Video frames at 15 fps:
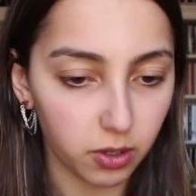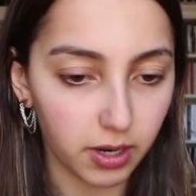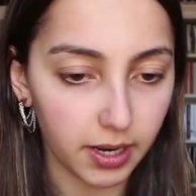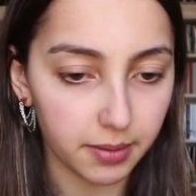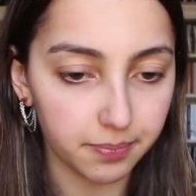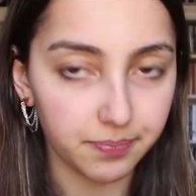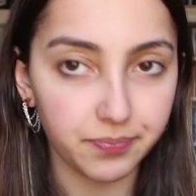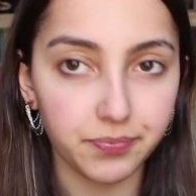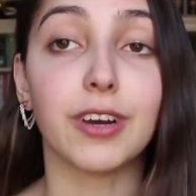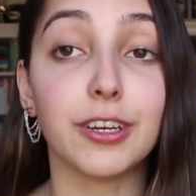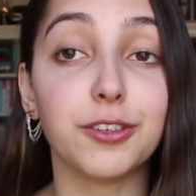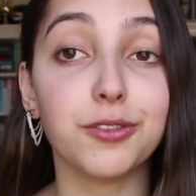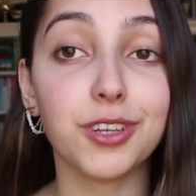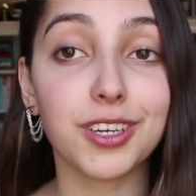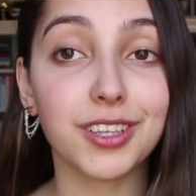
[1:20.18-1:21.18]
Okay. I
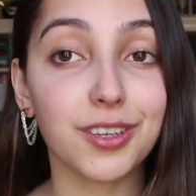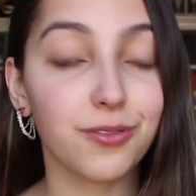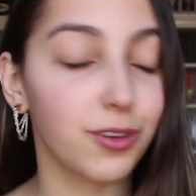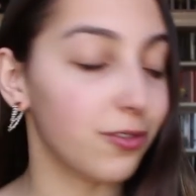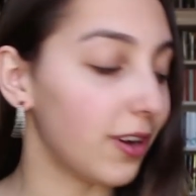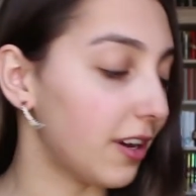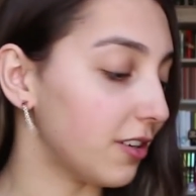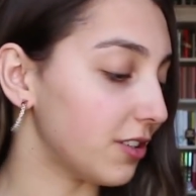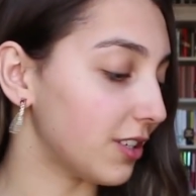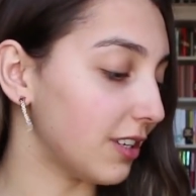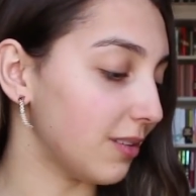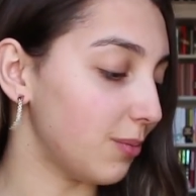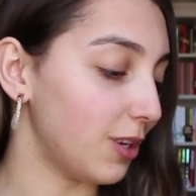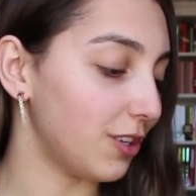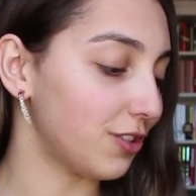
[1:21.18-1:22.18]
do look at the viewfinder. It's because
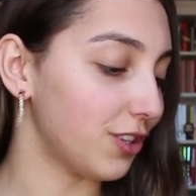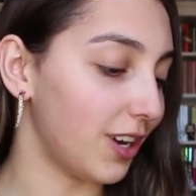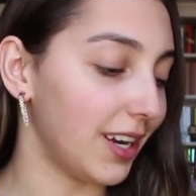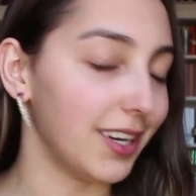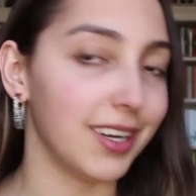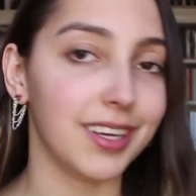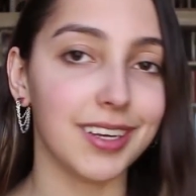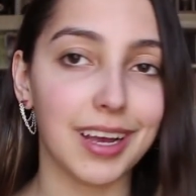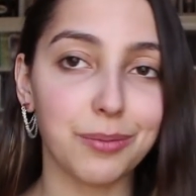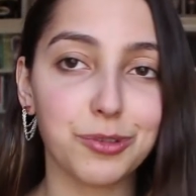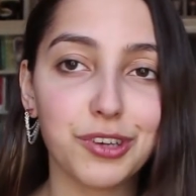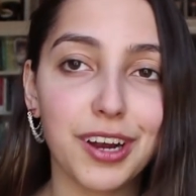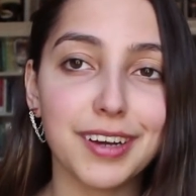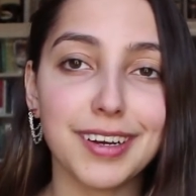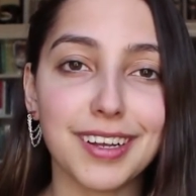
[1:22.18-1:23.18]
I'm not trying to, I'm
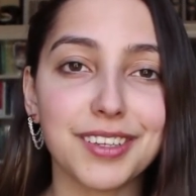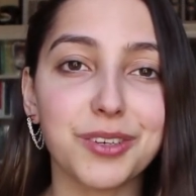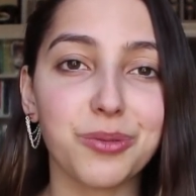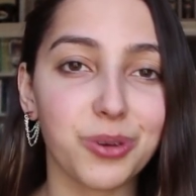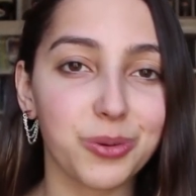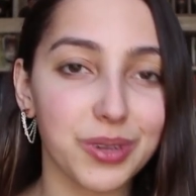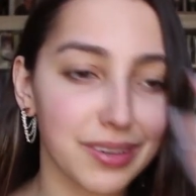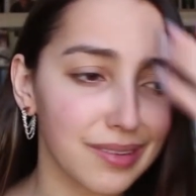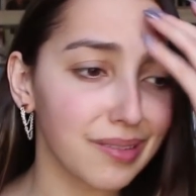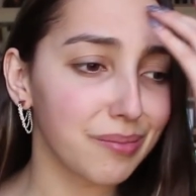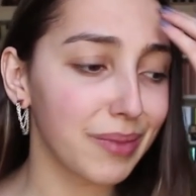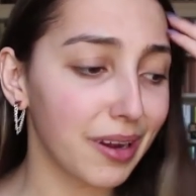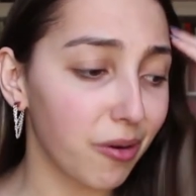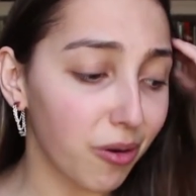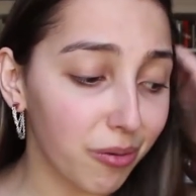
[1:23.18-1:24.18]
trying not to ruin
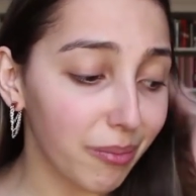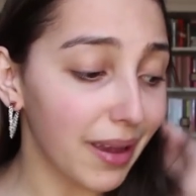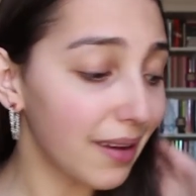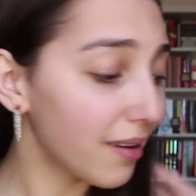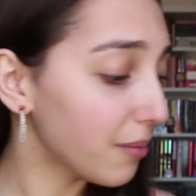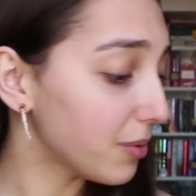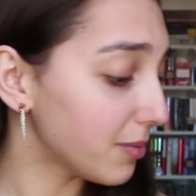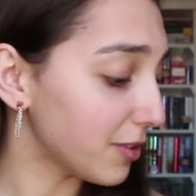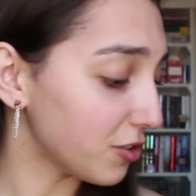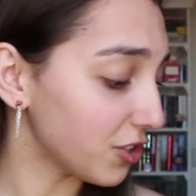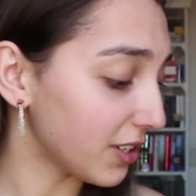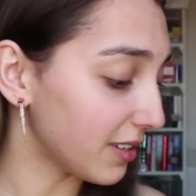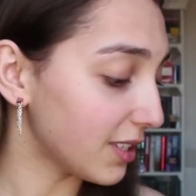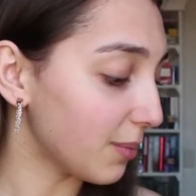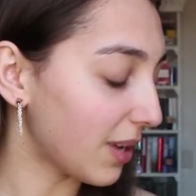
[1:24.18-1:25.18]
my whole makeup, especially
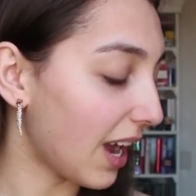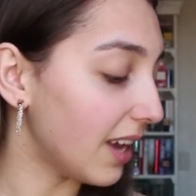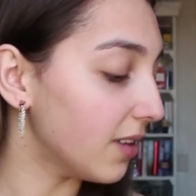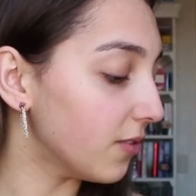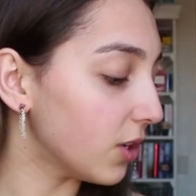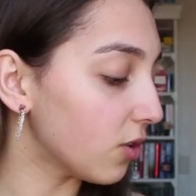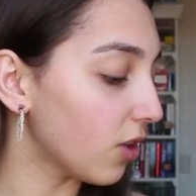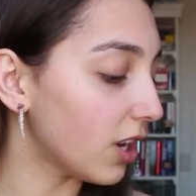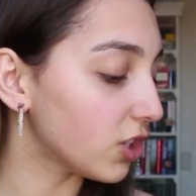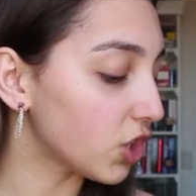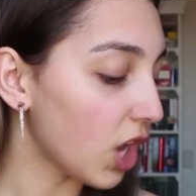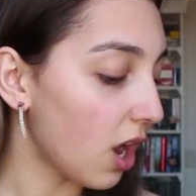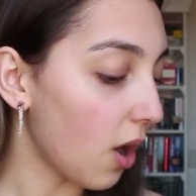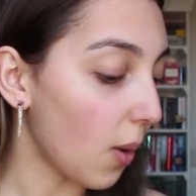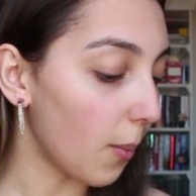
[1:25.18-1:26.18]
because I'm kind of in a
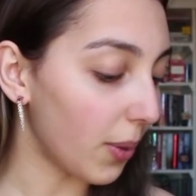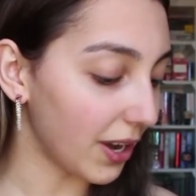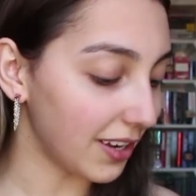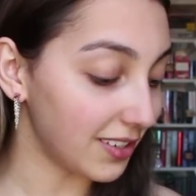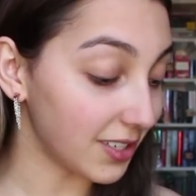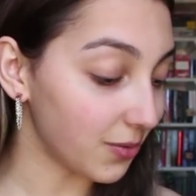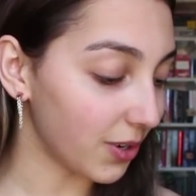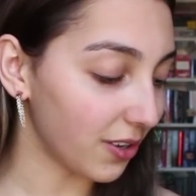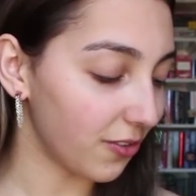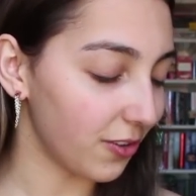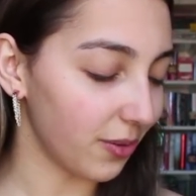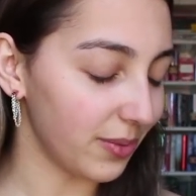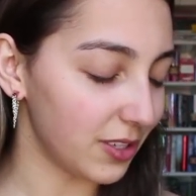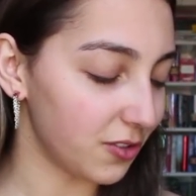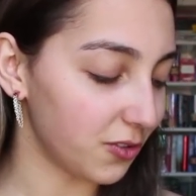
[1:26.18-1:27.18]
rush. But I did want to
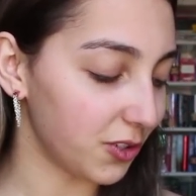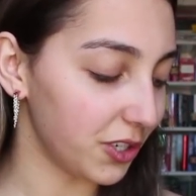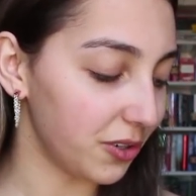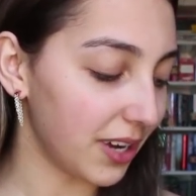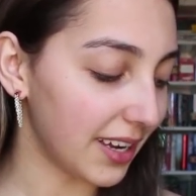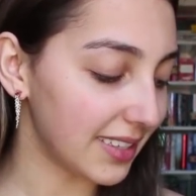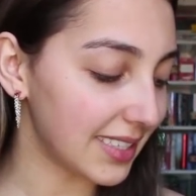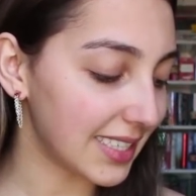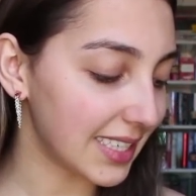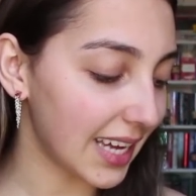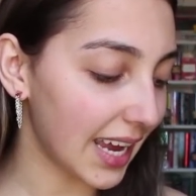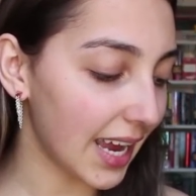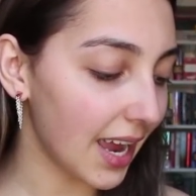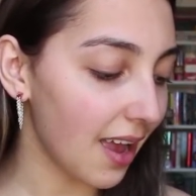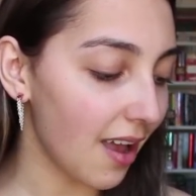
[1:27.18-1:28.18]
film this for you guys
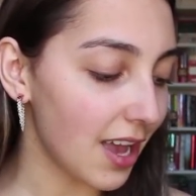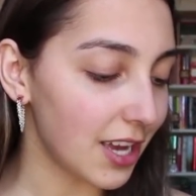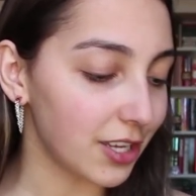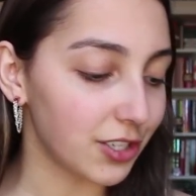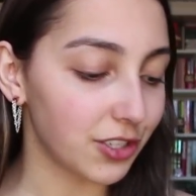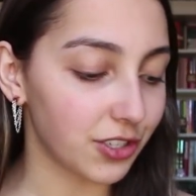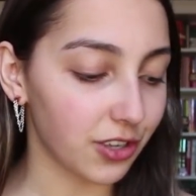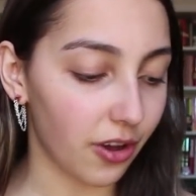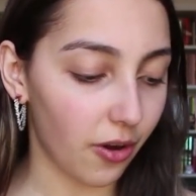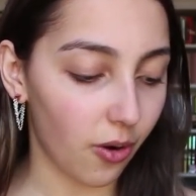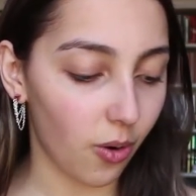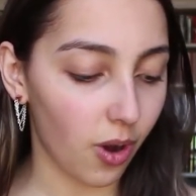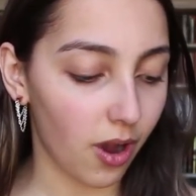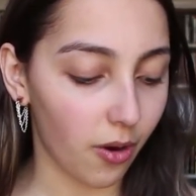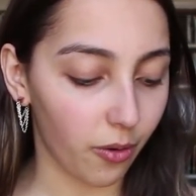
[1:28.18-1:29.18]
today.
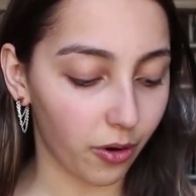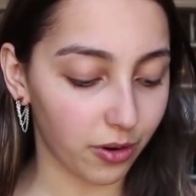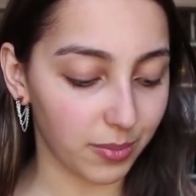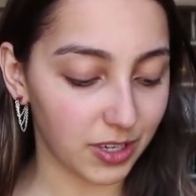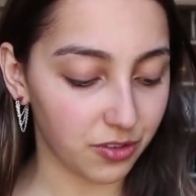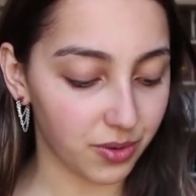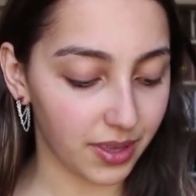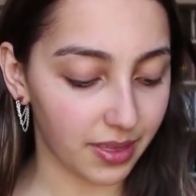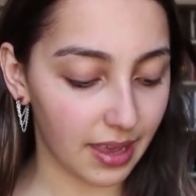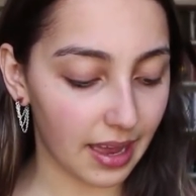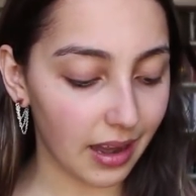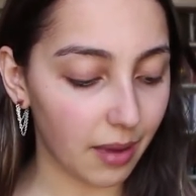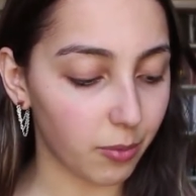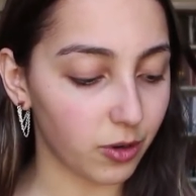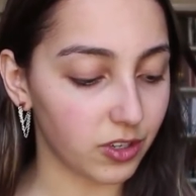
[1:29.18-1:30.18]
So we're going to be doing
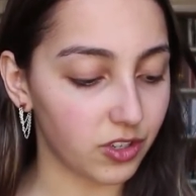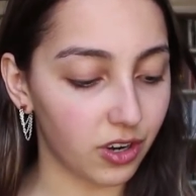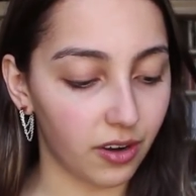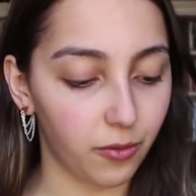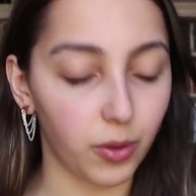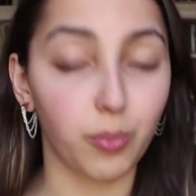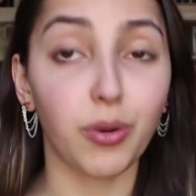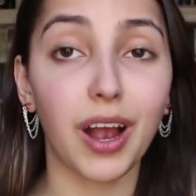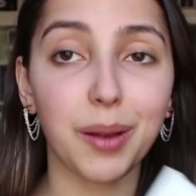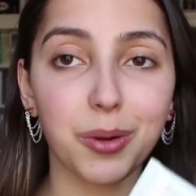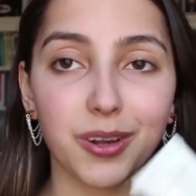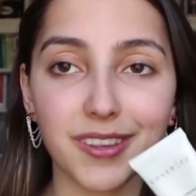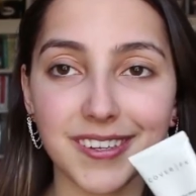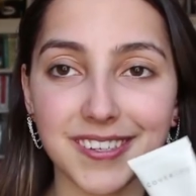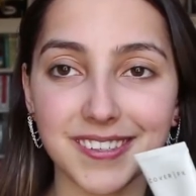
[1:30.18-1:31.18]
that. I'm going to start off with
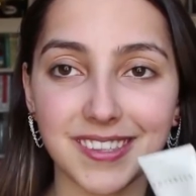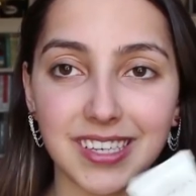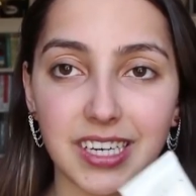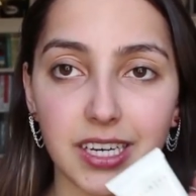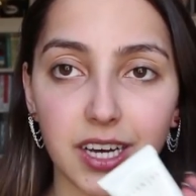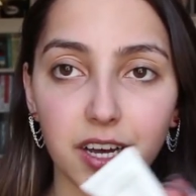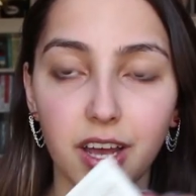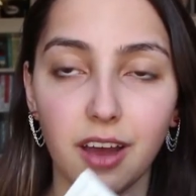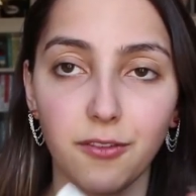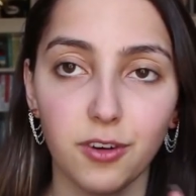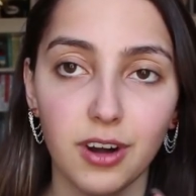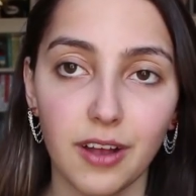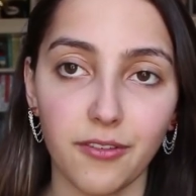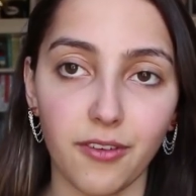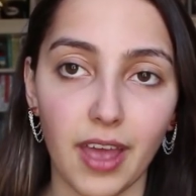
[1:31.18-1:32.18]
primer. This is the
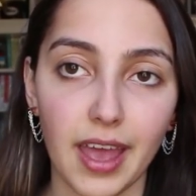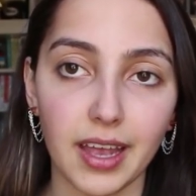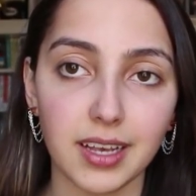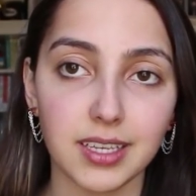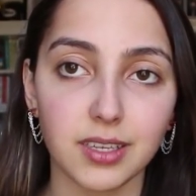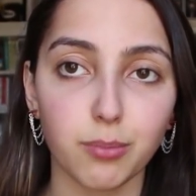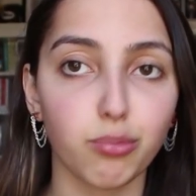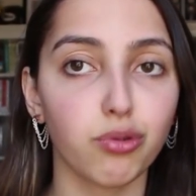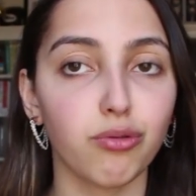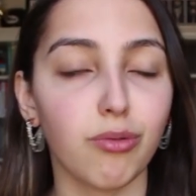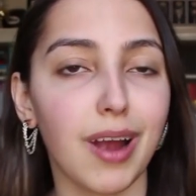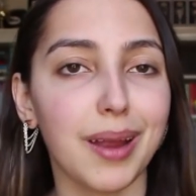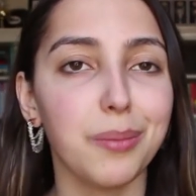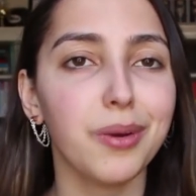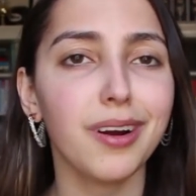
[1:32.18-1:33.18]
Cover FX
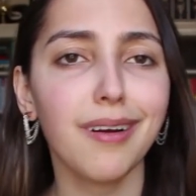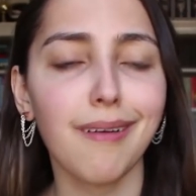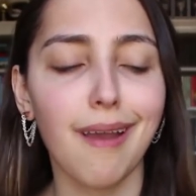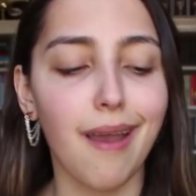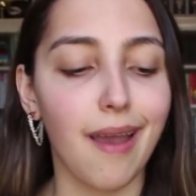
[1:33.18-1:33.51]
primer.